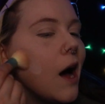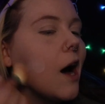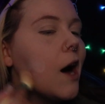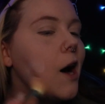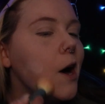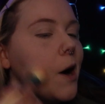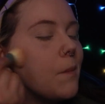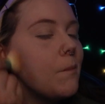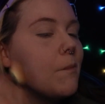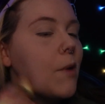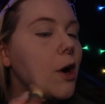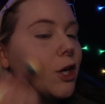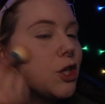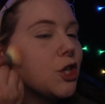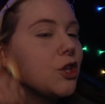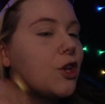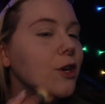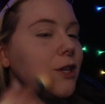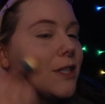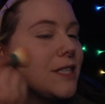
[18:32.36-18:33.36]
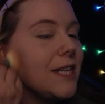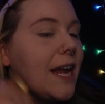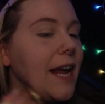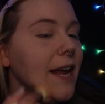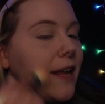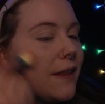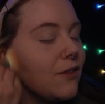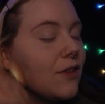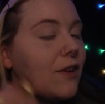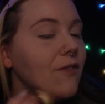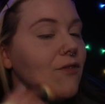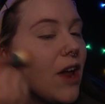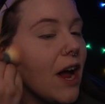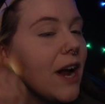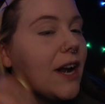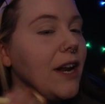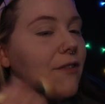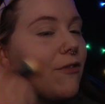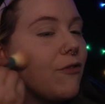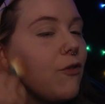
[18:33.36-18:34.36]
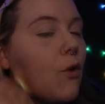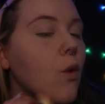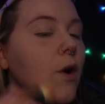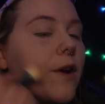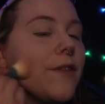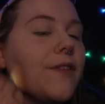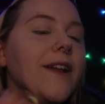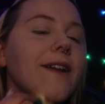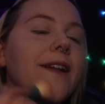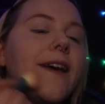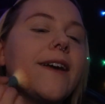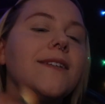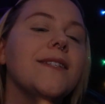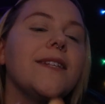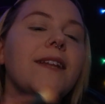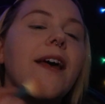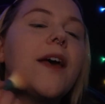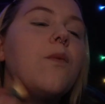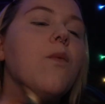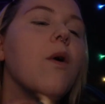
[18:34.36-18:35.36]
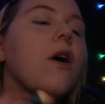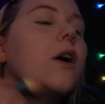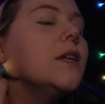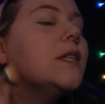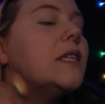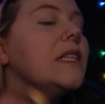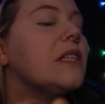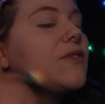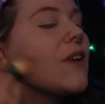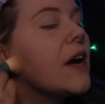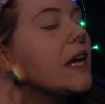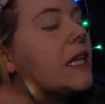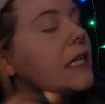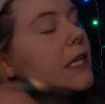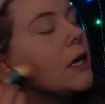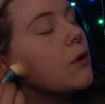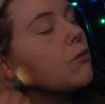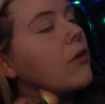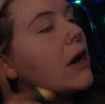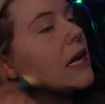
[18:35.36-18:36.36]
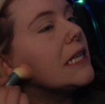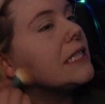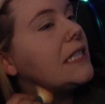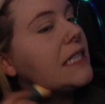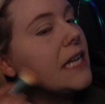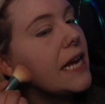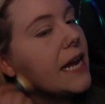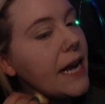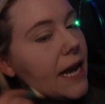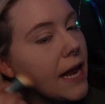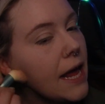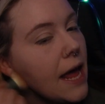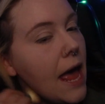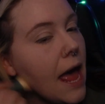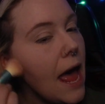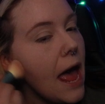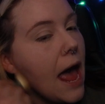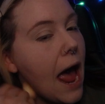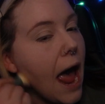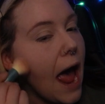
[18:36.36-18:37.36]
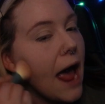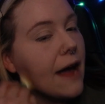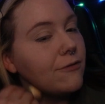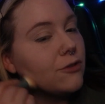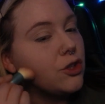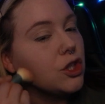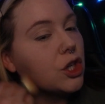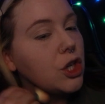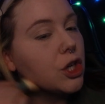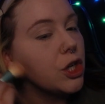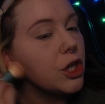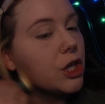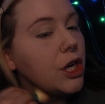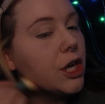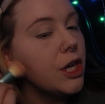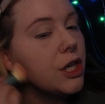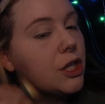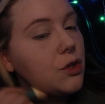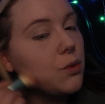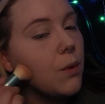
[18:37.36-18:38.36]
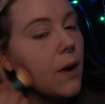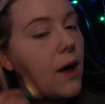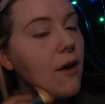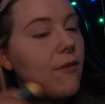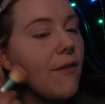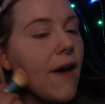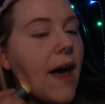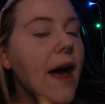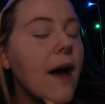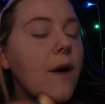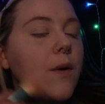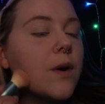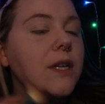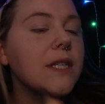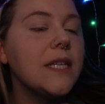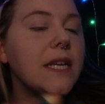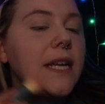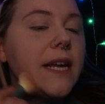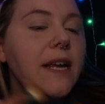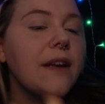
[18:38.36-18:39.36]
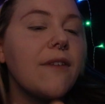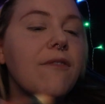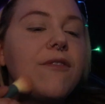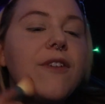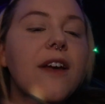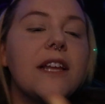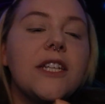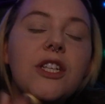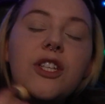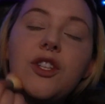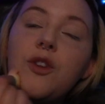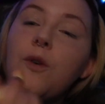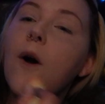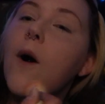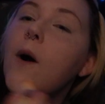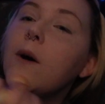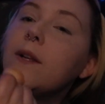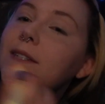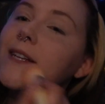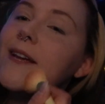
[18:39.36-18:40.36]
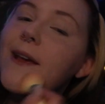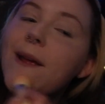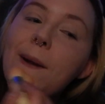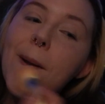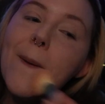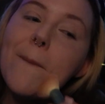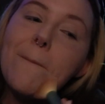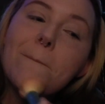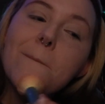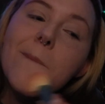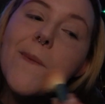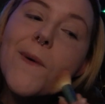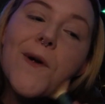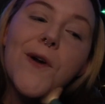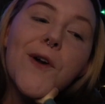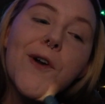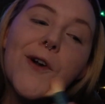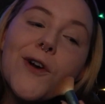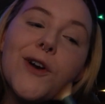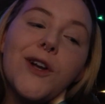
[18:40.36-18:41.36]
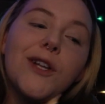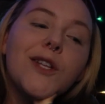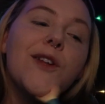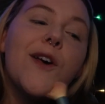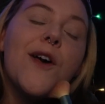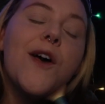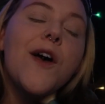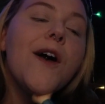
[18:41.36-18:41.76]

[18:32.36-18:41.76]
March 13th of 94, the next day, Wallace is finally arrested. After 12 hours, he confesses to all 10 murders.